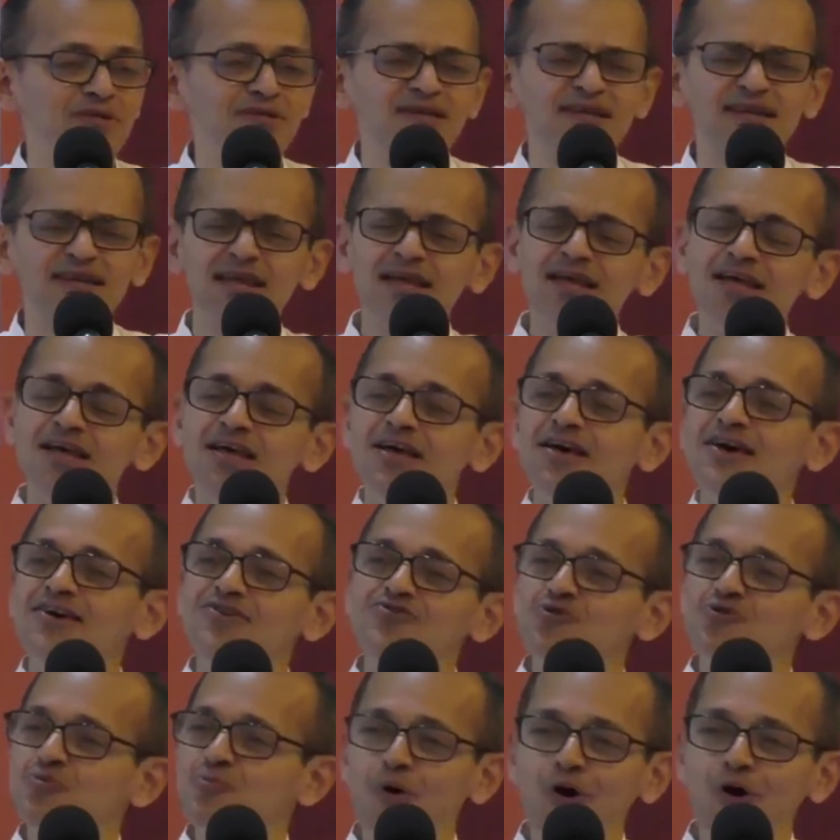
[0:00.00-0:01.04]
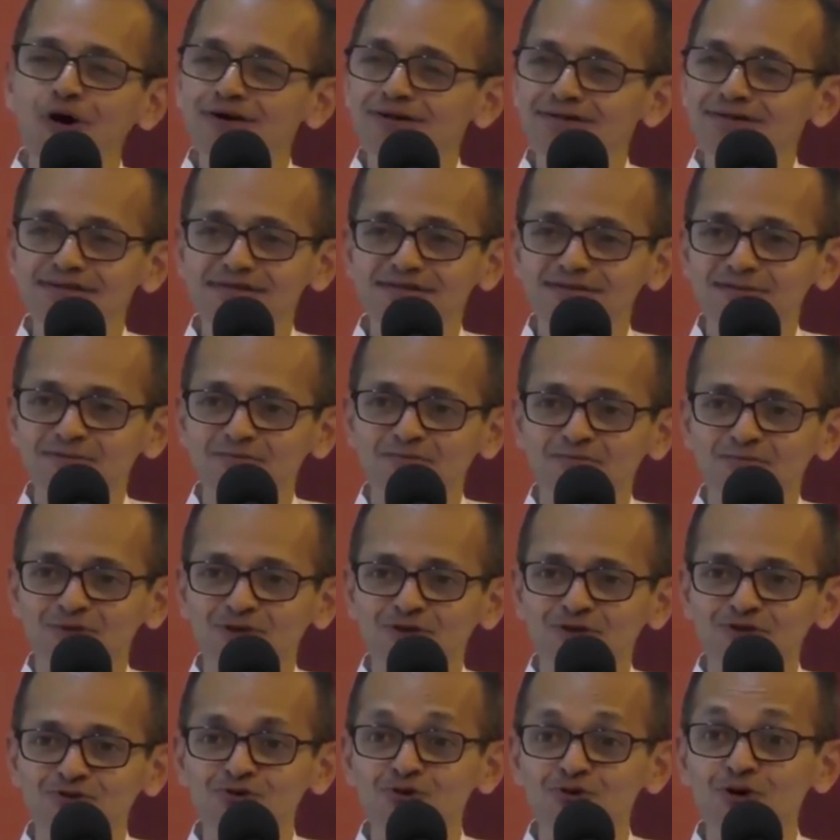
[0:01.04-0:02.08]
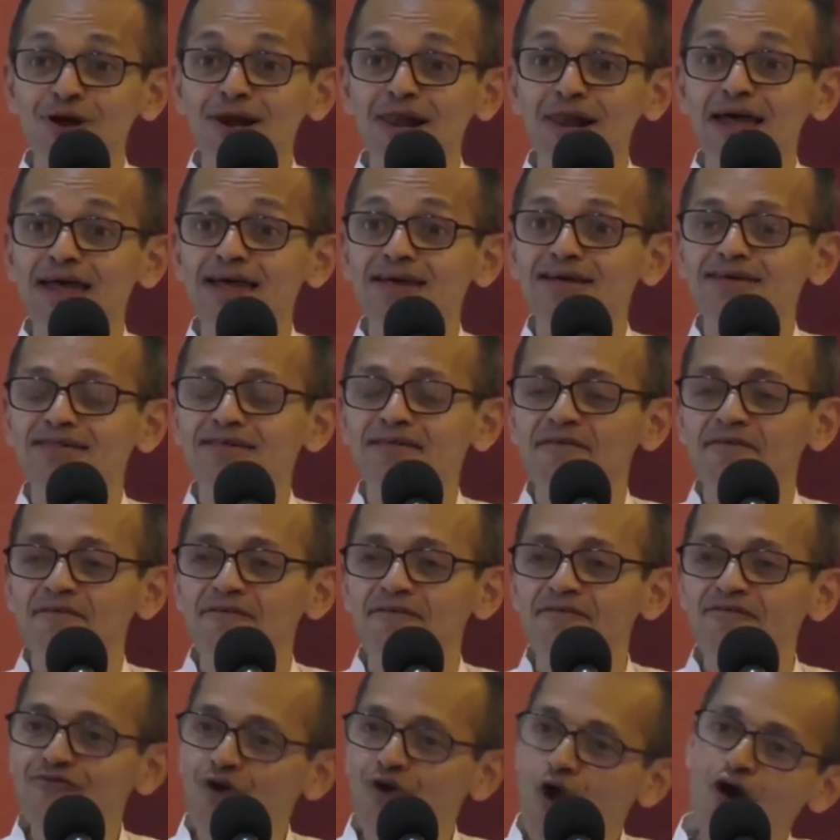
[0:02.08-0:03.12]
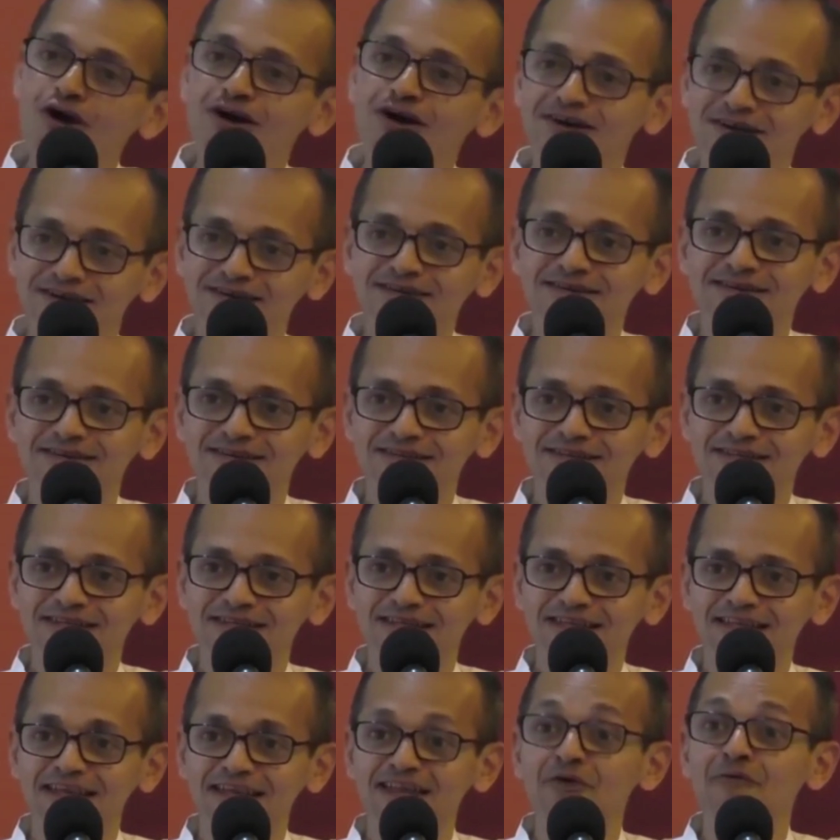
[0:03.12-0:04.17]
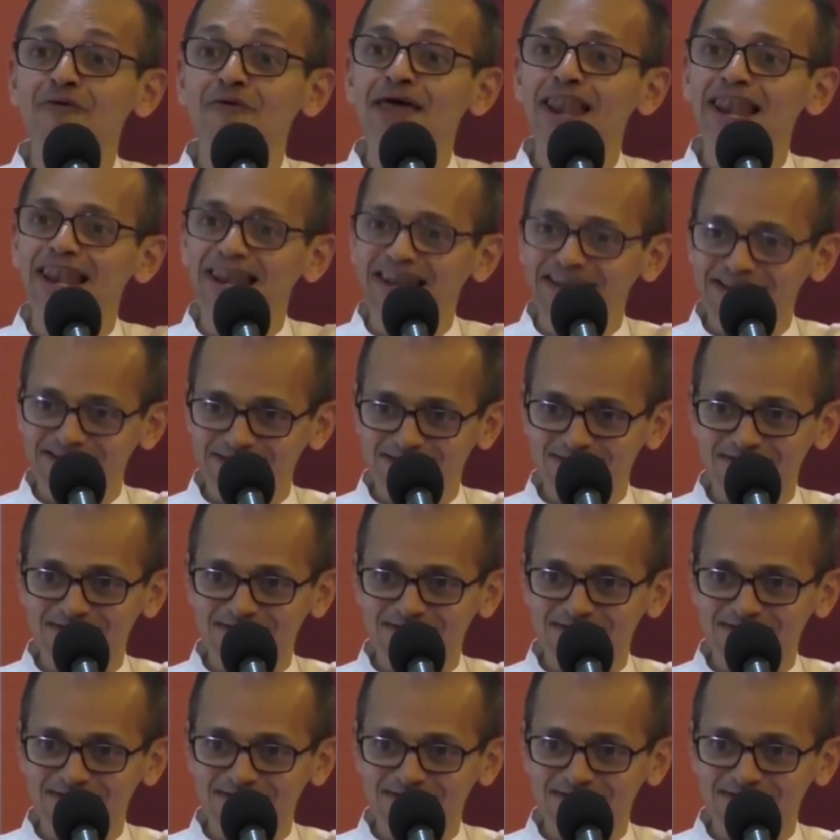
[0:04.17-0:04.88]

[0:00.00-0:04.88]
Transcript: He said, You boys, you are like frog in a well.